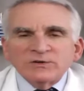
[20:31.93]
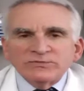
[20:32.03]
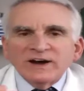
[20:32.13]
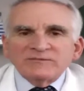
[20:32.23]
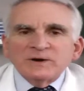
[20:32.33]

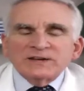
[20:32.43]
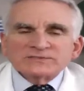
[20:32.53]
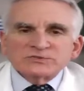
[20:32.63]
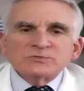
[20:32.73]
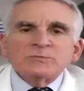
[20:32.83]
5
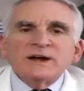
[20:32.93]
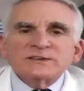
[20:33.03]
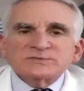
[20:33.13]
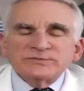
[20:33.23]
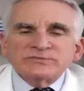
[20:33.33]
miles, 2
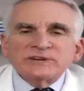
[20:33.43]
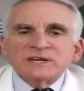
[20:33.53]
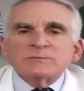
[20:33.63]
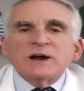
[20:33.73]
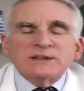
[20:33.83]
miles,
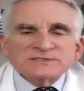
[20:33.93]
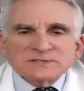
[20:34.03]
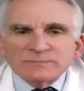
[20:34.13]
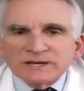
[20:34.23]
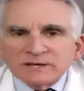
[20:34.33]
15 miles,
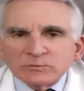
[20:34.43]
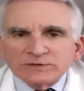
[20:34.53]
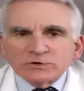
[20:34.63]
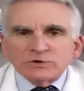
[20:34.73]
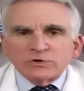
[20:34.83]
depending
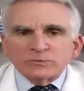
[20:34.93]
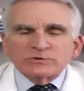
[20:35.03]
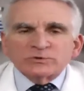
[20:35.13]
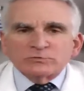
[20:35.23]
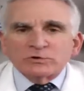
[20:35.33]
whether you're
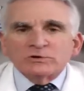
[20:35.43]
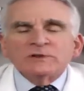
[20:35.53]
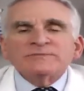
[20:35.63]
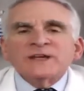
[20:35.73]
urban or rural.